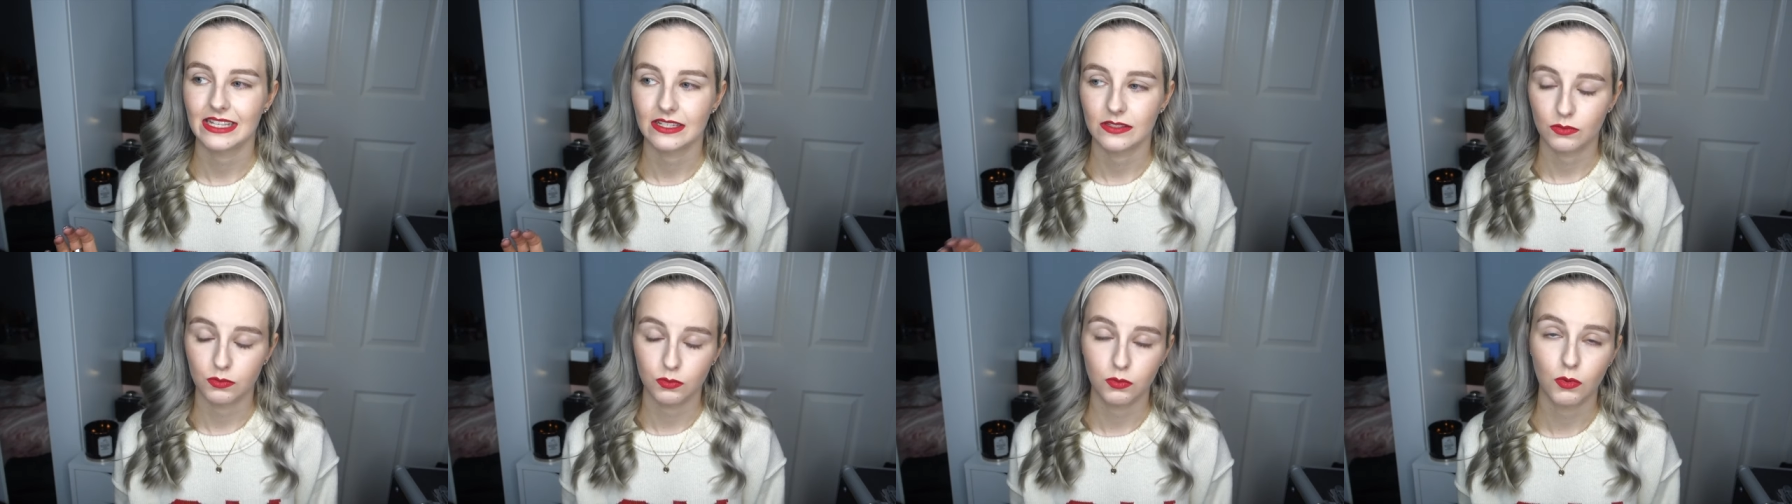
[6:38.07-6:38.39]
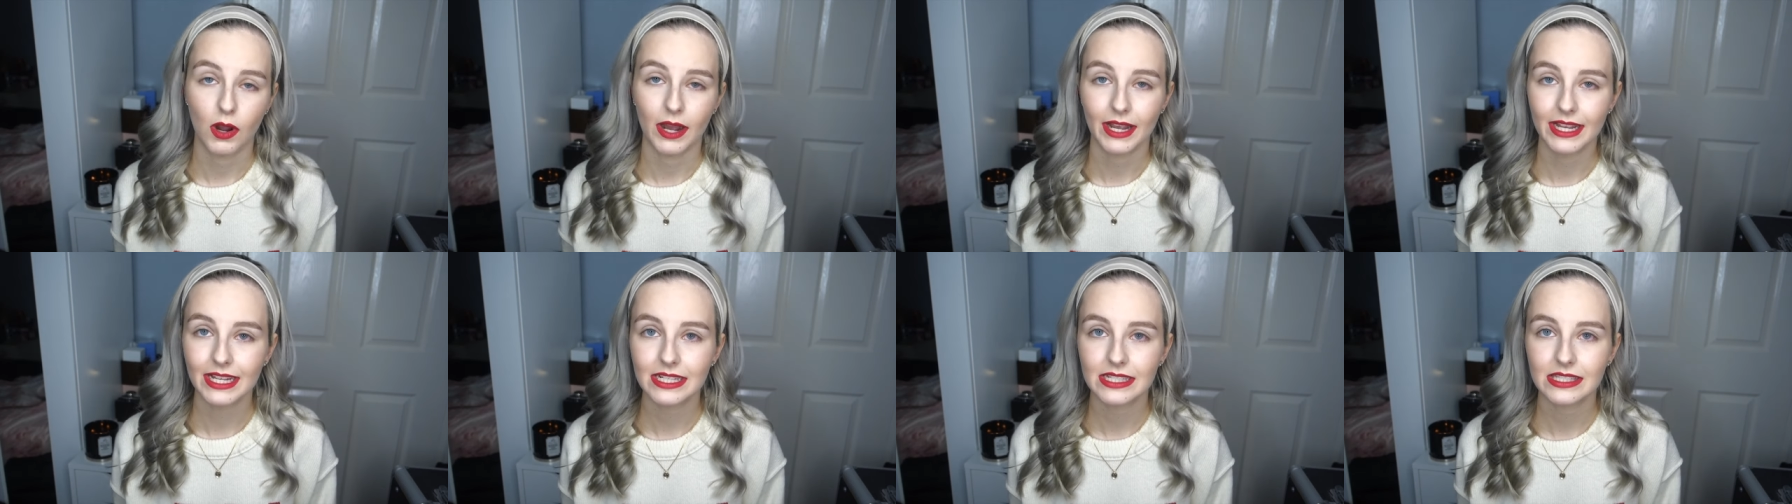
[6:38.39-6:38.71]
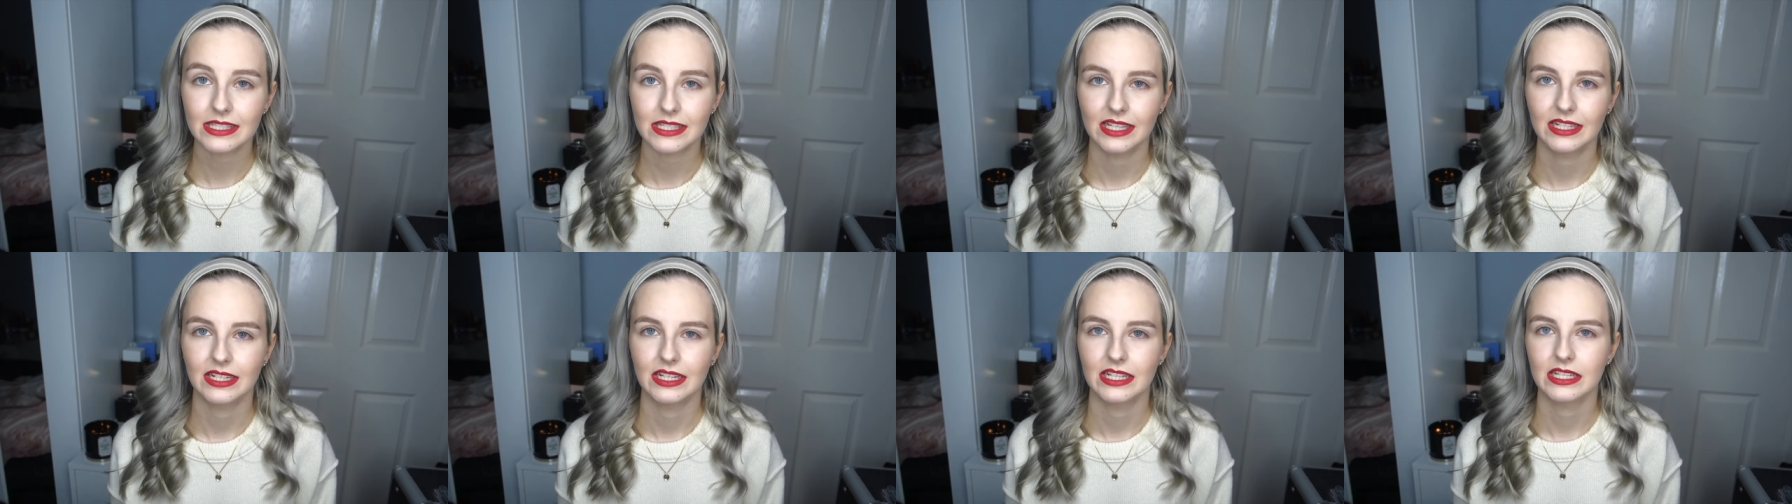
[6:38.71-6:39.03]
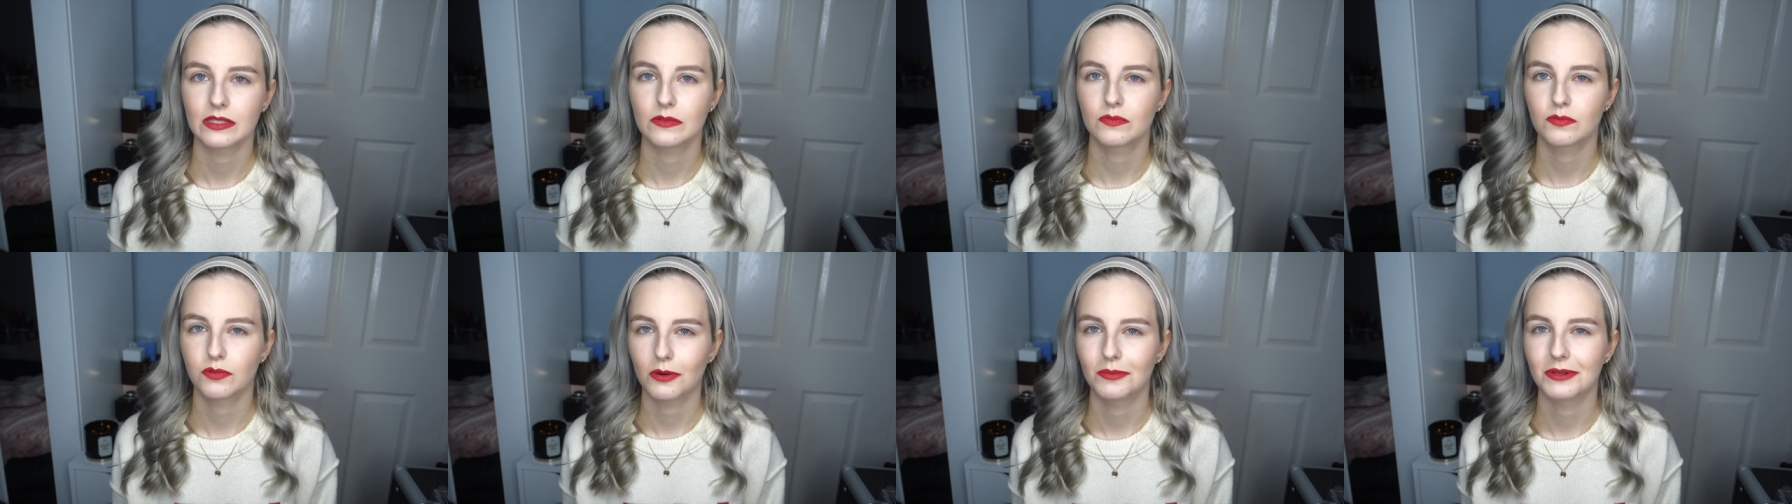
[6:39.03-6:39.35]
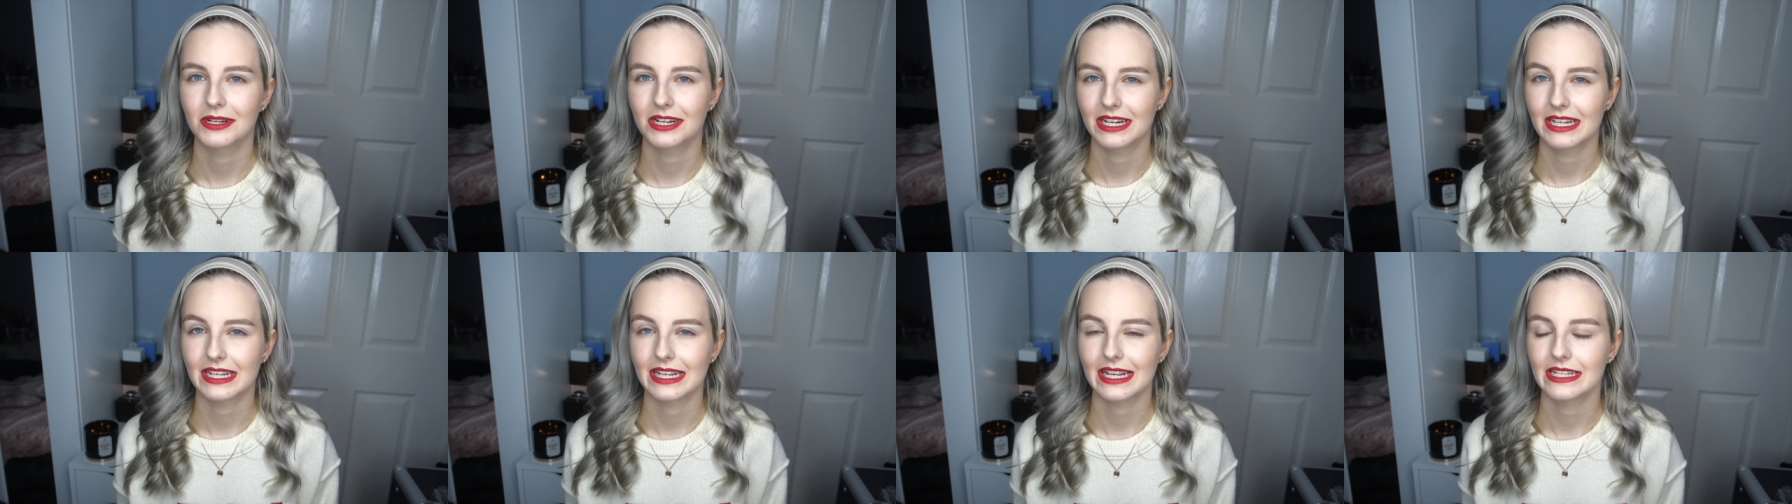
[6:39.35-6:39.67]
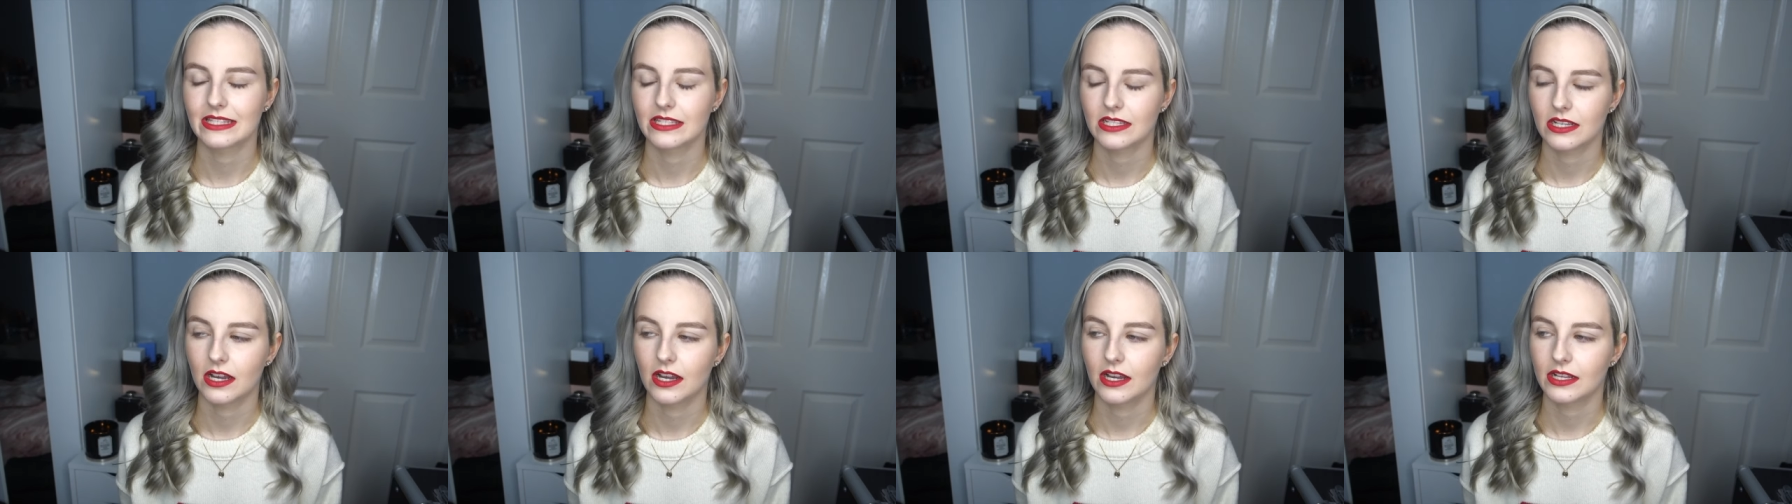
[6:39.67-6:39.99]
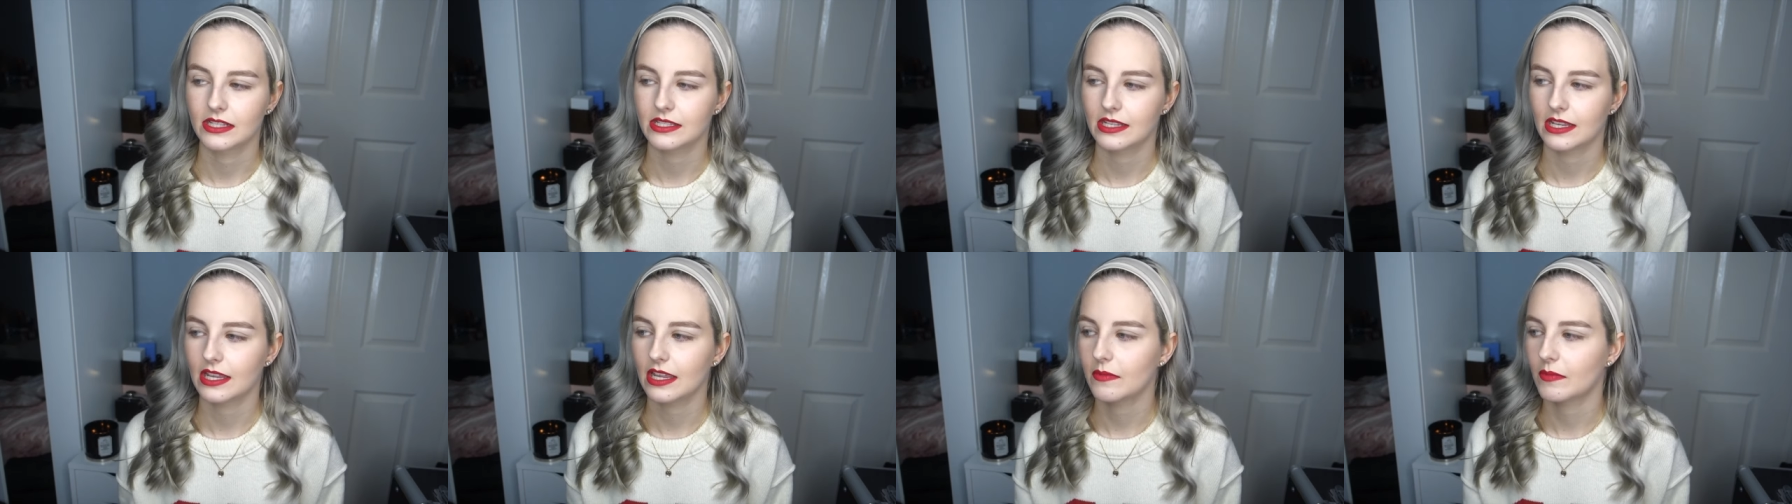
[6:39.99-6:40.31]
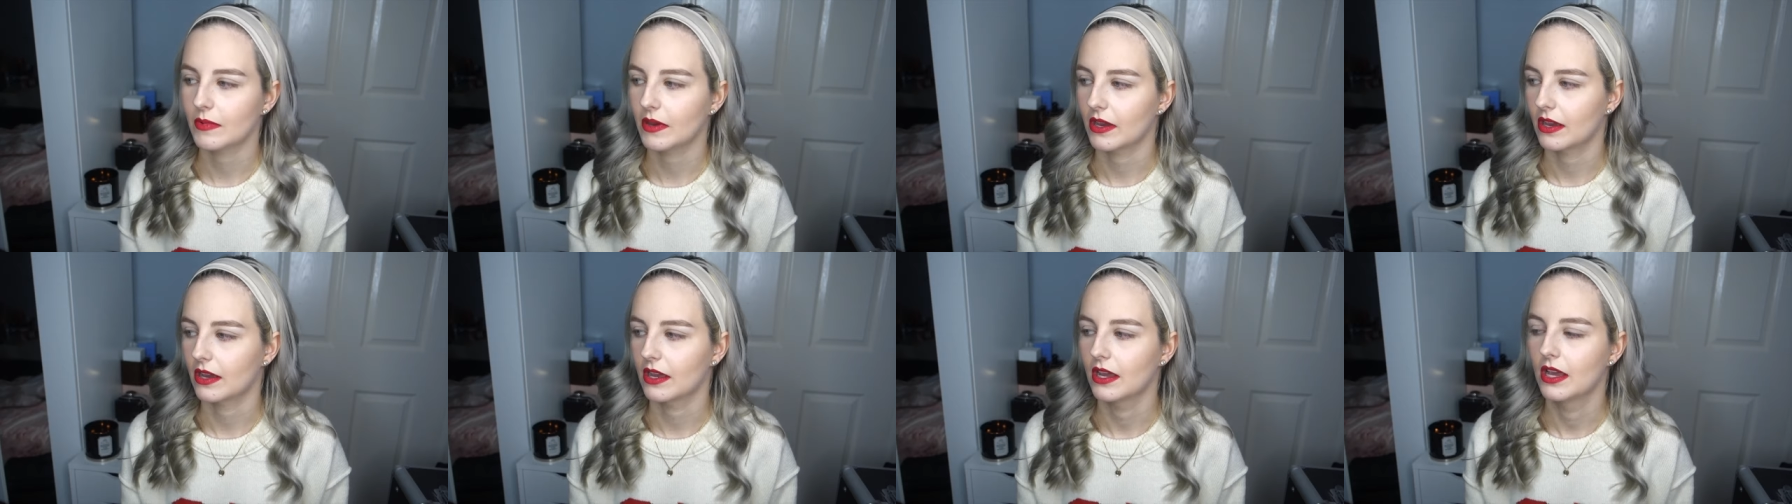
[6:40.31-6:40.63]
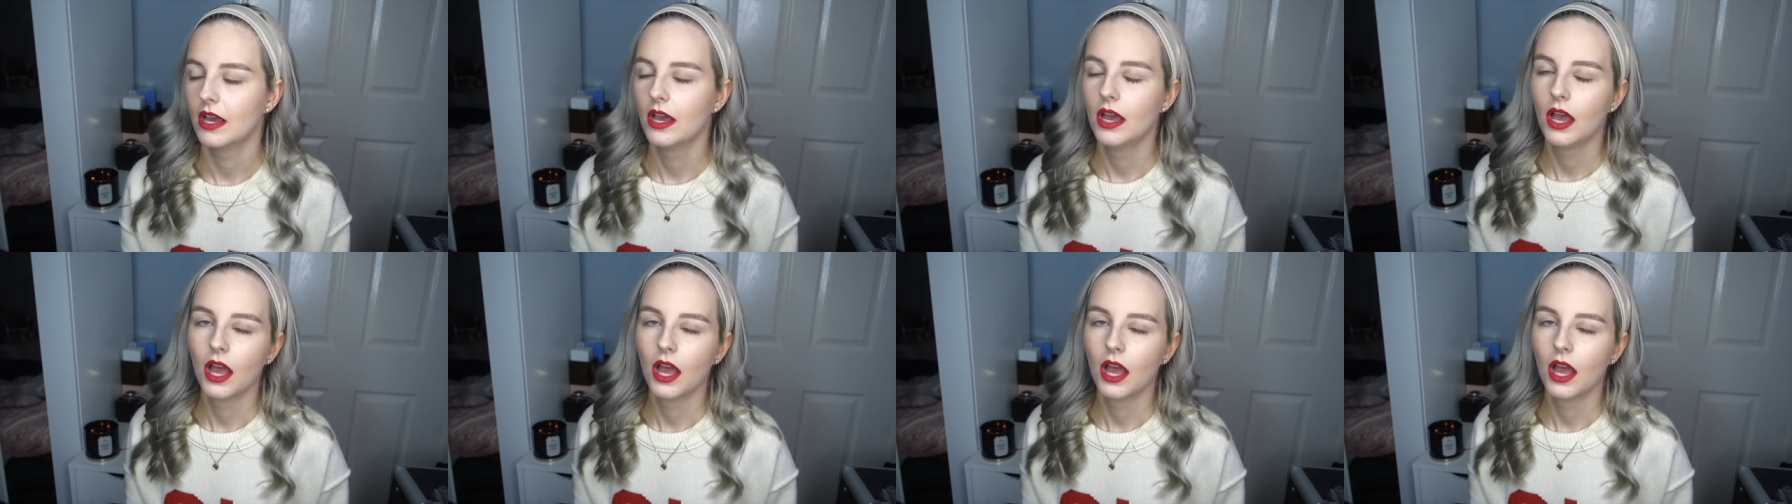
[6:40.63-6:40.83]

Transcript: is white and it's probably gonna get dirty, but